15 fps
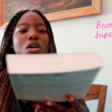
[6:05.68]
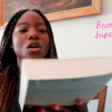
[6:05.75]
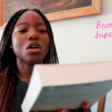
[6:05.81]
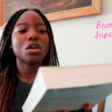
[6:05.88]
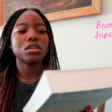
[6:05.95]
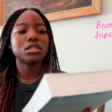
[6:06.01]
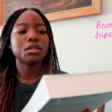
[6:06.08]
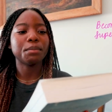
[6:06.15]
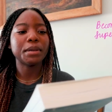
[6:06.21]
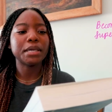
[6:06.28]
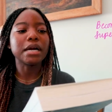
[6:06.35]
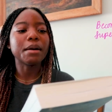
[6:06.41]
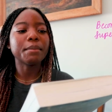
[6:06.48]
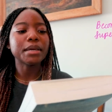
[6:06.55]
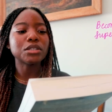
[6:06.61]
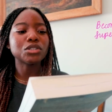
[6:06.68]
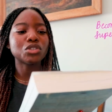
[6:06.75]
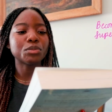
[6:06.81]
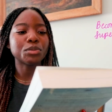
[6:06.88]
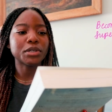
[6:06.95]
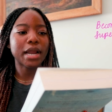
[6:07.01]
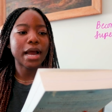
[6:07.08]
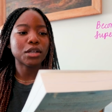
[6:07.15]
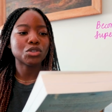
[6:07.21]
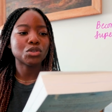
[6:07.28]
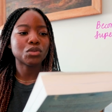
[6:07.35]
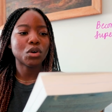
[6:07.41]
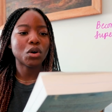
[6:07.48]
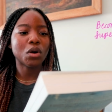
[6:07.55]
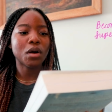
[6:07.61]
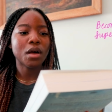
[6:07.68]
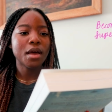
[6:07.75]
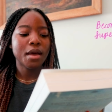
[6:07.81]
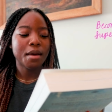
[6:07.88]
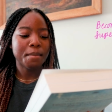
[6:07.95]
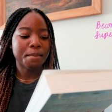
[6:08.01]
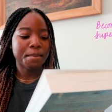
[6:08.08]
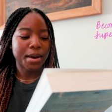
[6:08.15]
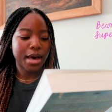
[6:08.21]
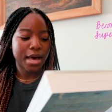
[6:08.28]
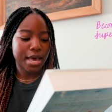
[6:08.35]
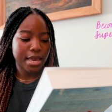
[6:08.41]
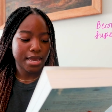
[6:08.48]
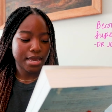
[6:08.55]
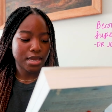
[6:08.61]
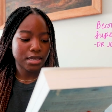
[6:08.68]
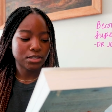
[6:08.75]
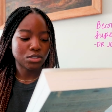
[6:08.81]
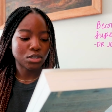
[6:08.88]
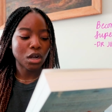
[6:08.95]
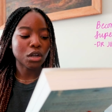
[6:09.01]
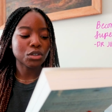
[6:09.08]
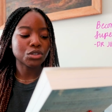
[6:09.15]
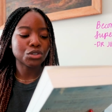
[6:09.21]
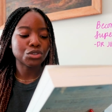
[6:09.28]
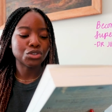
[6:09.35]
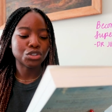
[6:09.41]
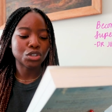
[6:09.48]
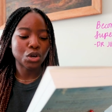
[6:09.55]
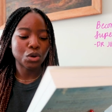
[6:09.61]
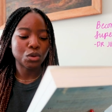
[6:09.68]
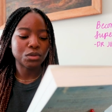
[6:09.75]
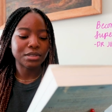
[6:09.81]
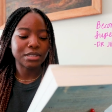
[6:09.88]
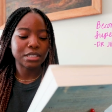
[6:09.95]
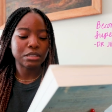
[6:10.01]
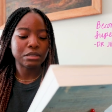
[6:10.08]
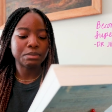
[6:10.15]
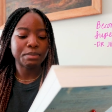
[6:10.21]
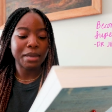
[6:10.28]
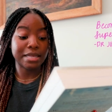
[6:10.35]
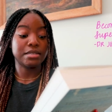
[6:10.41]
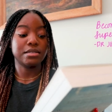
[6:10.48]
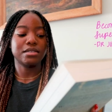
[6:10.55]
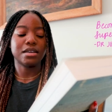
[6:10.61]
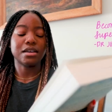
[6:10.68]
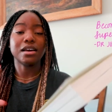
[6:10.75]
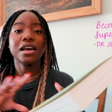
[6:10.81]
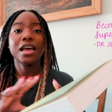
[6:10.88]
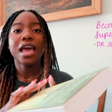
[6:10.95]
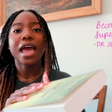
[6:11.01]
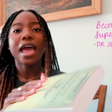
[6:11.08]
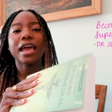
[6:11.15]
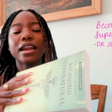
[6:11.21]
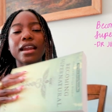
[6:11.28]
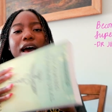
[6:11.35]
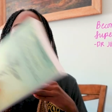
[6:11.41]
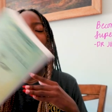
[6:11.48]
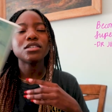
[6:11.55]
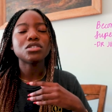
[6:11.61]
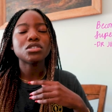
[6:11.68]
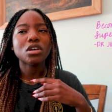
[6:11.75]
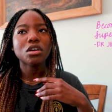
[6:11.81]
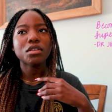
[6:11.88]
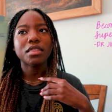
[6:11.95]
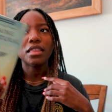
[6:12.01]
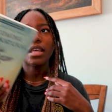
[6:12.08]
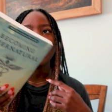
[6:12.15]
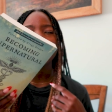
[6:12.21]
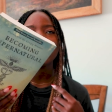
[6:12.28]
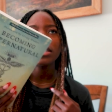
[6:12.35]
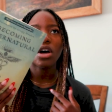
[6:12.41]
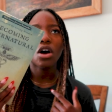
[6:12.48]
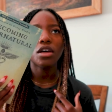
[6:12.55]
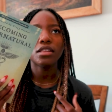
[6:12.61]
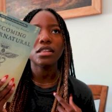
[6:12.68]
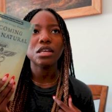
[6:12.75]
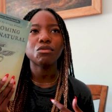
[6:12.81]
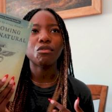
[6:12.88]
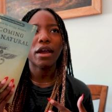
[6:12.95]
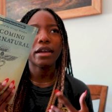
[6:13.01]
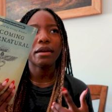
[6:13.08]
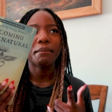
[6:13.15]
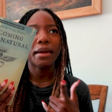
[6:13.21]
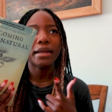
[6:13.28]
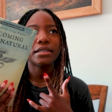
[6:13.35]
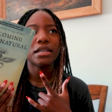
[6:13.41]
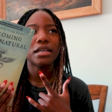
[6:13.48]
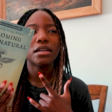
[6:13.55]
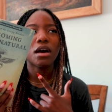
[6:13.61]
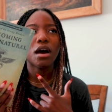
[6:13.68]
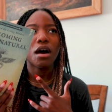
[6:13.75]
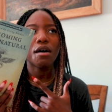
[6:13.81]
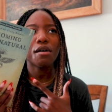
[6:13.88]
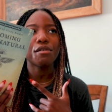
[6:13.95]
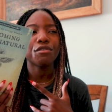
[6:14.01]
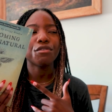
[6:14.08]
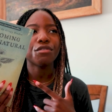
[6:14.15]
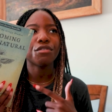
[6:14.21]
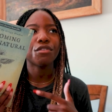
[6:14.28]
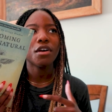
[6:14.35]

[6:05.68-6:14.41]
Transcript: called becoming supernatural by dr joe dispenza and i saw this on the recommended of